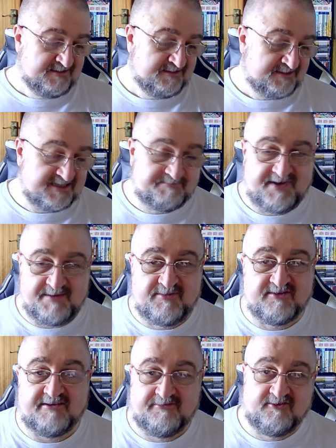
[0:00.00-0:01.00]
because
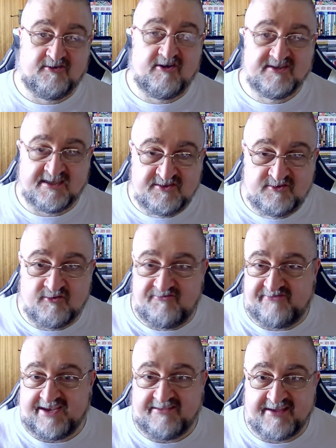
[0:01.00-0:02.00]
people are flawed and don't
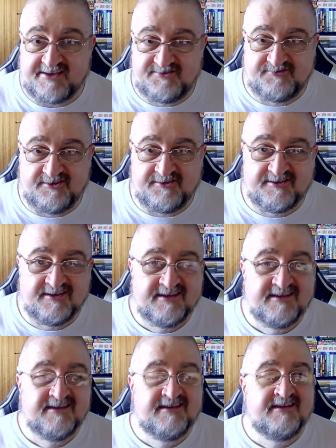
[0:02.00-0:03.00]
think things through.
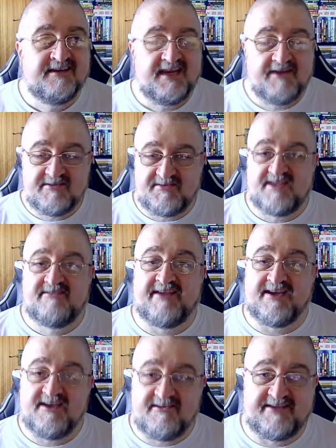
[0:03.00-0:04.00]
Even if you
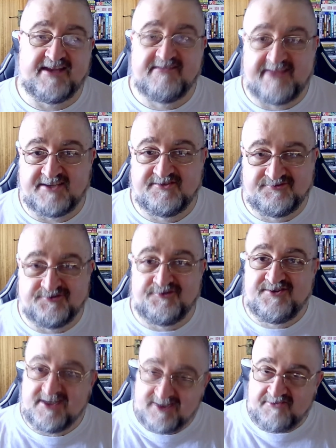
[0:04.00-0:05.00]
think you think things through,
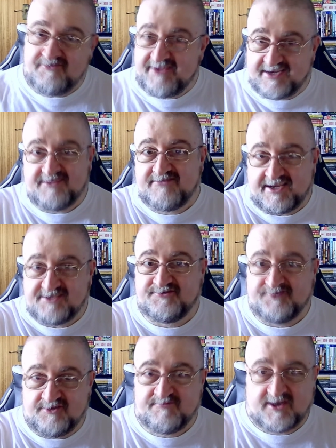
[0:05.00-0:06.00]
you're not thinking things
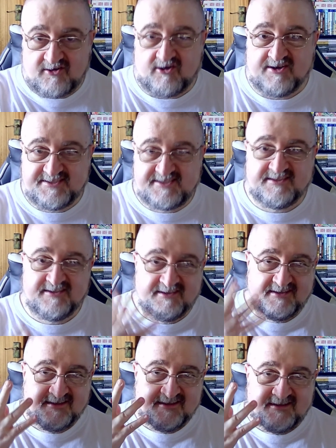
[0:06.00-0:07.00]
through, because
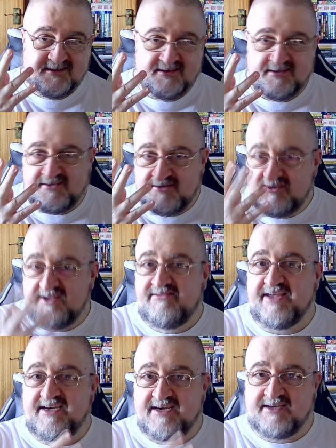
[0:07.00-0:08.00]
you're only
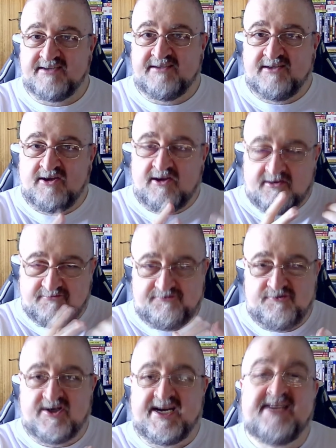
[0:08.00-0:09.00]
thinking
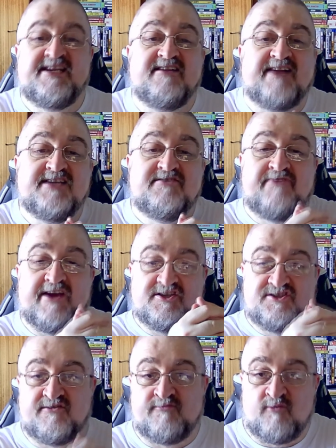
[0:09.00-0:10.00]
through an idealised
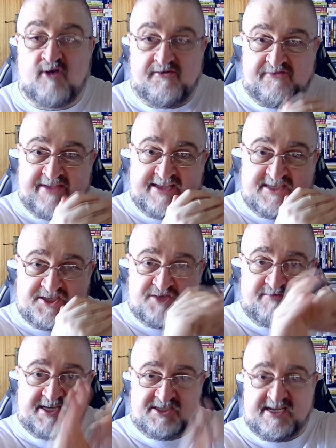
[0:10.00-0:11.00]
version of what the
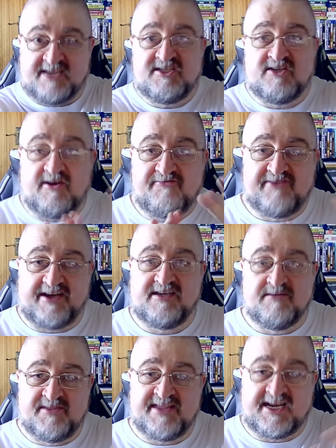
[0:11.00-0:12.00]
situation is. You're not thinking
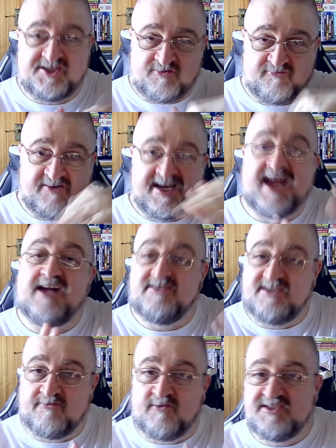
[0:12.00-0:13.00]
about the actual
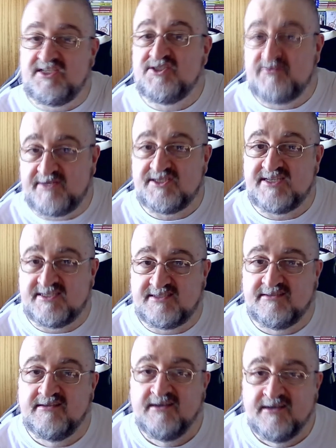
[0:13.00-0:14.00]
reality of what the situation
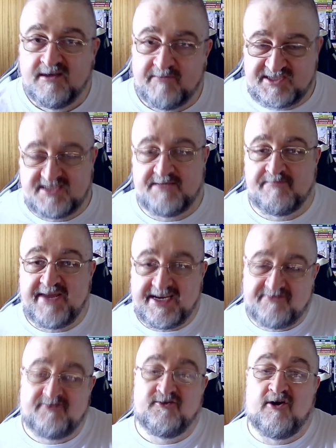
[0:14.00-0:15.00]
is, which is the main
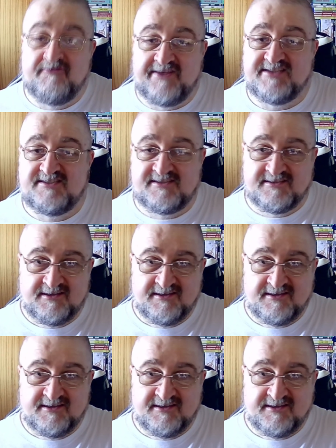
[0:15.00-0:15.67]
flaw of this